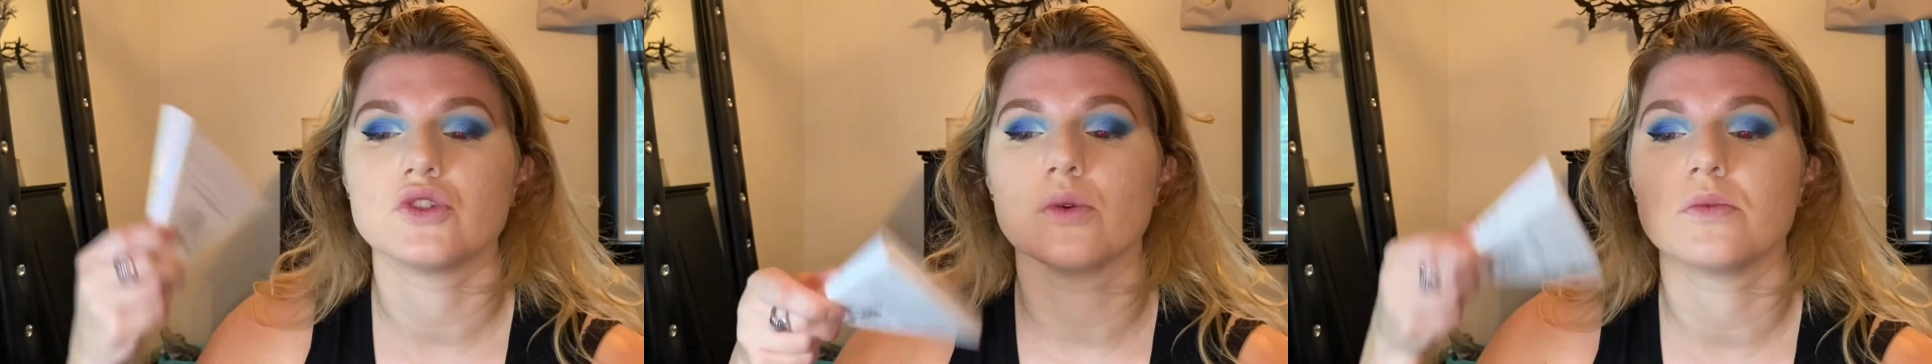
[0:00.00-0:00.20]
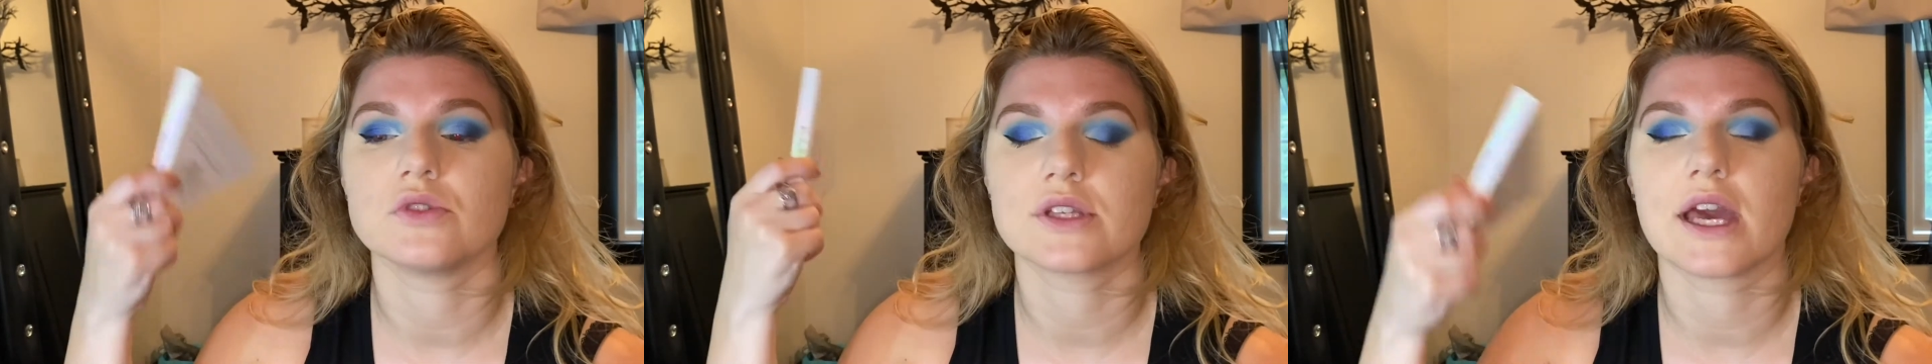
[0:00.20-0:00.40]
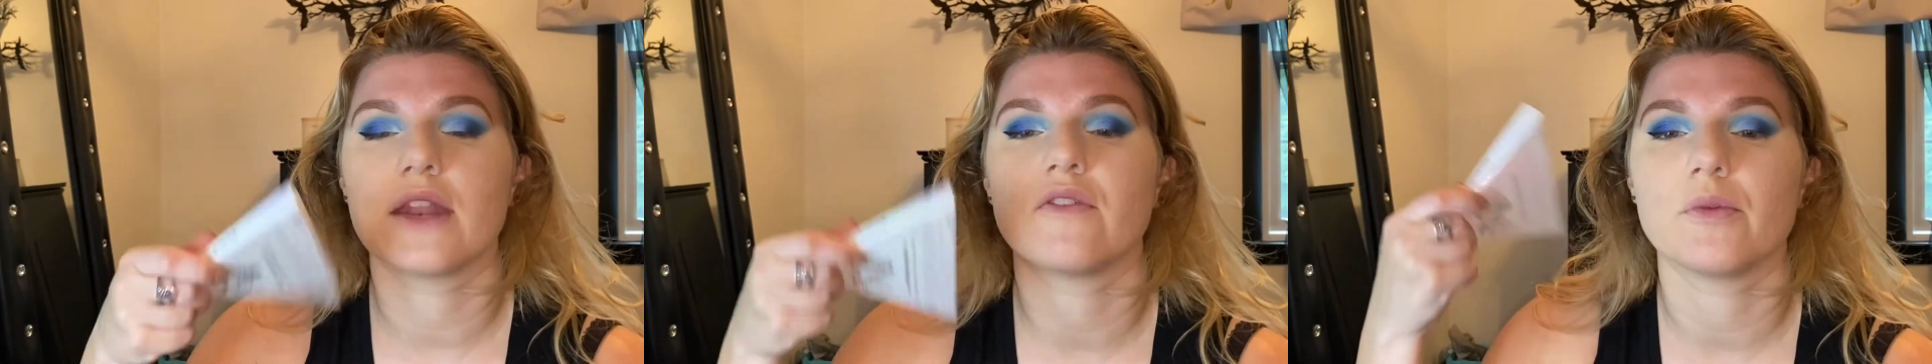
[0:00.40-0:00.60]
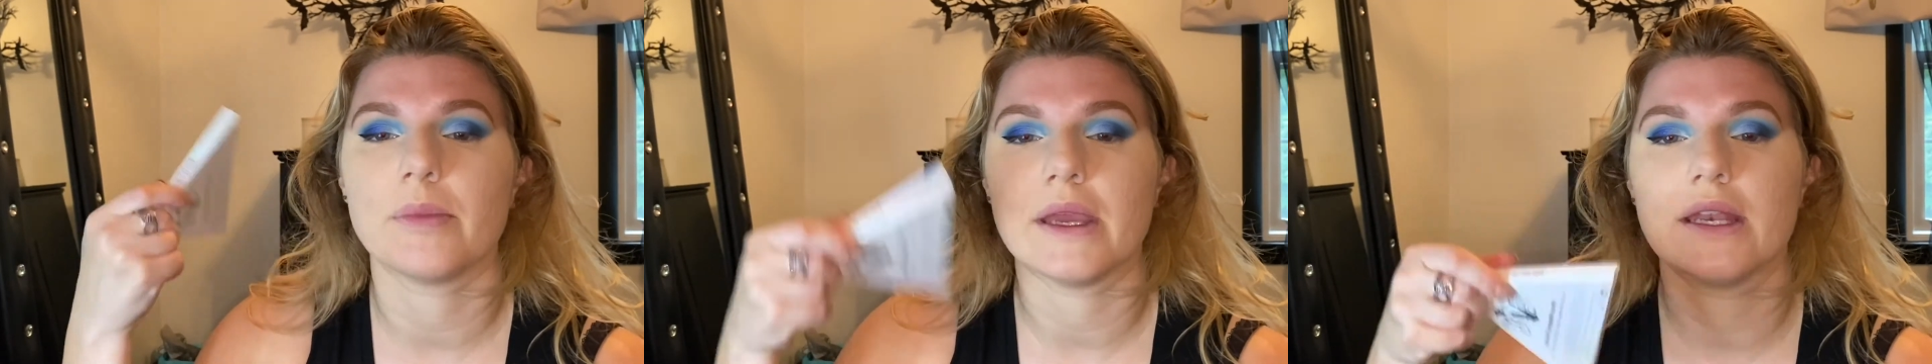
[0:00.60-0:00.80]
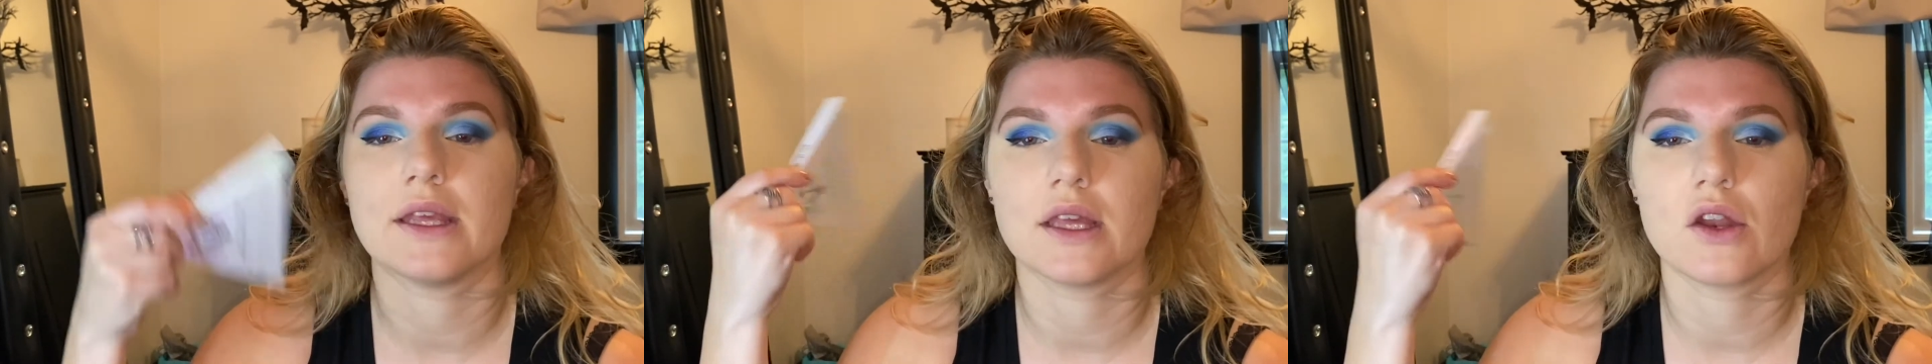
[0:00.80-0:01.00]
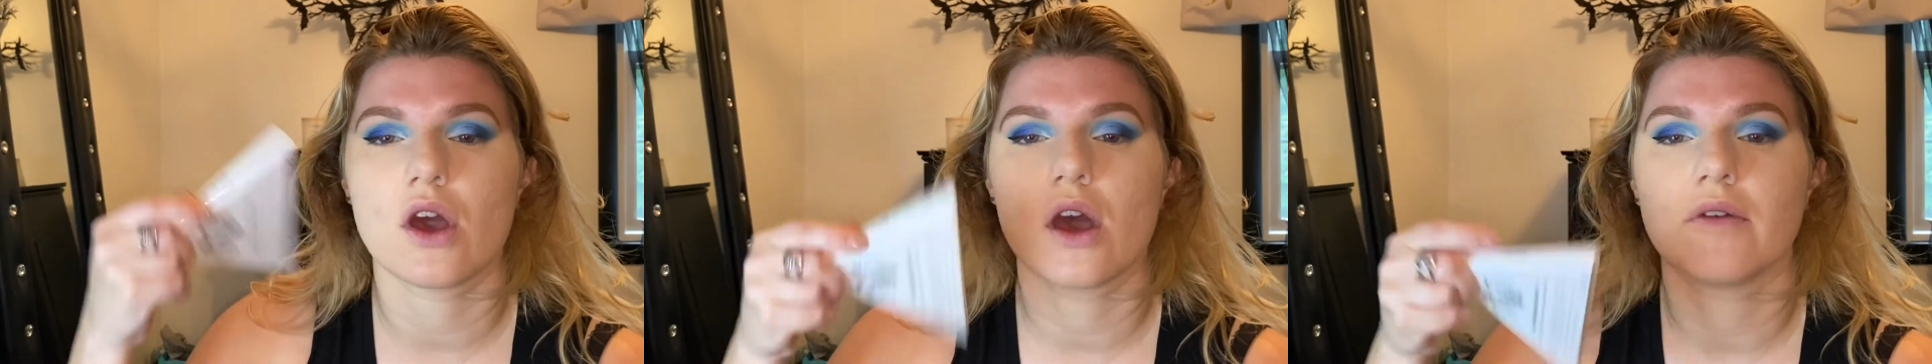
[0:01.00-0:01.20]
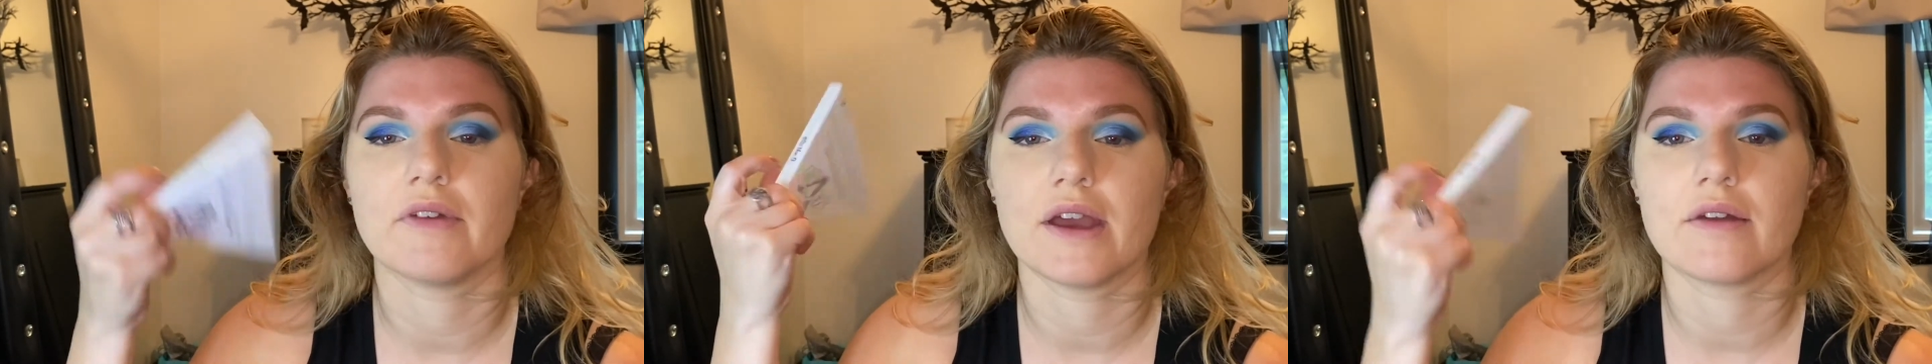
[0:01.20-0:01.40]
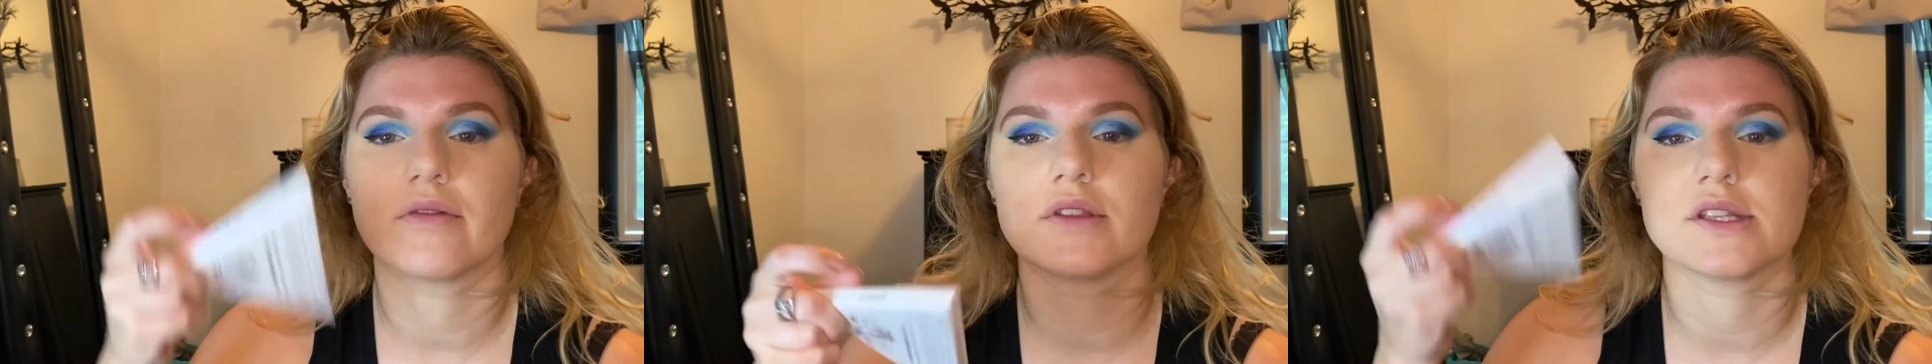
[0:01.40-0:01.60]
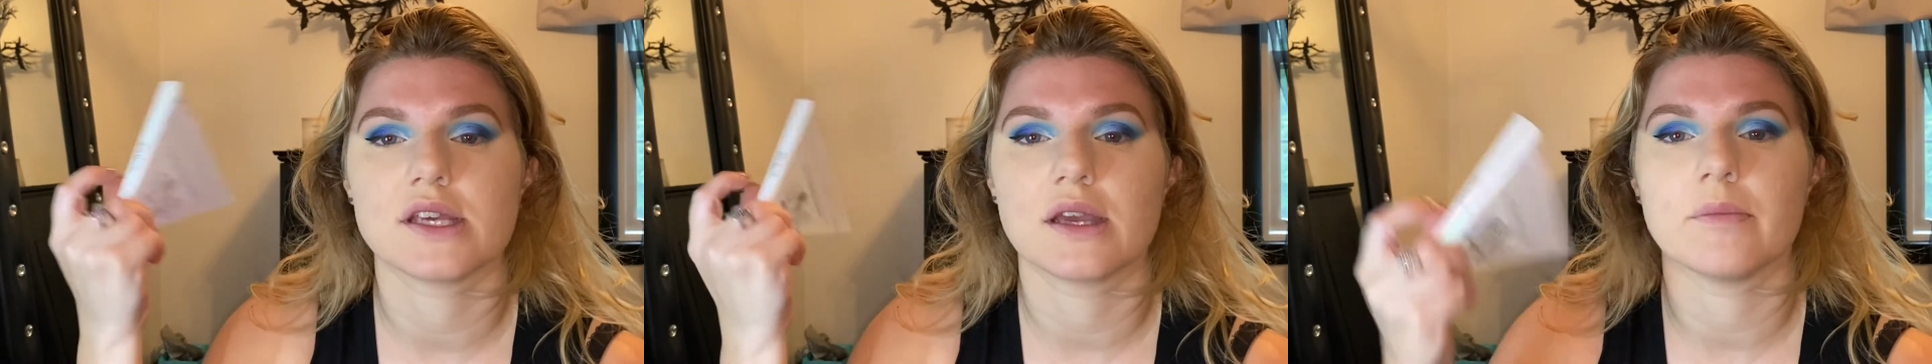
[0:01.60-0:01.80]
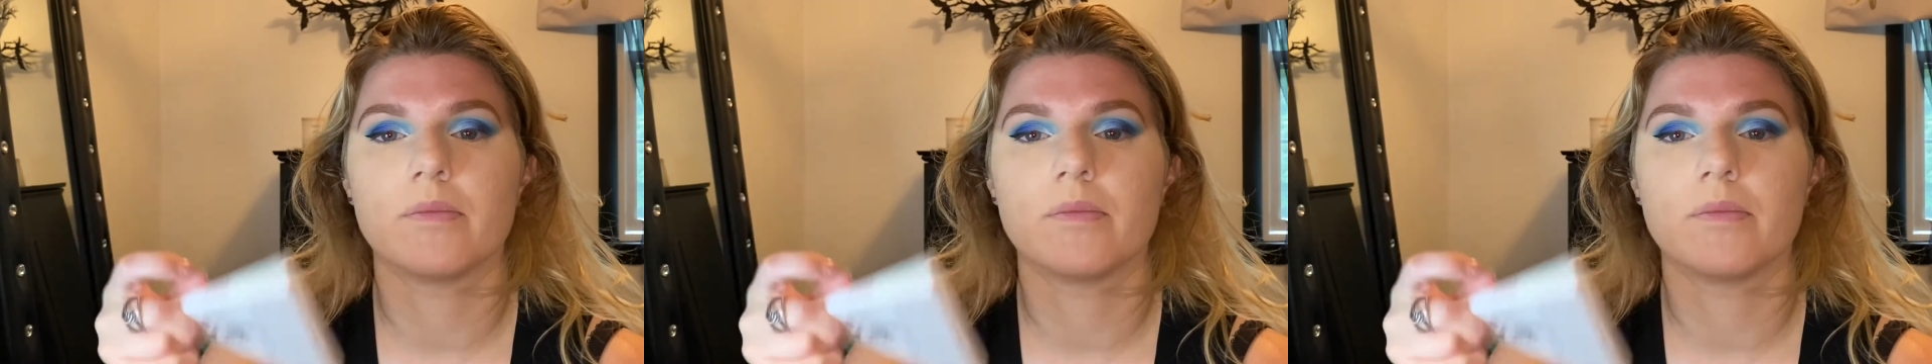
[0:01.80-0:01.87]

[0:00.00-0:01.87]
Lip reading: almost kind of a pain to get off half the time.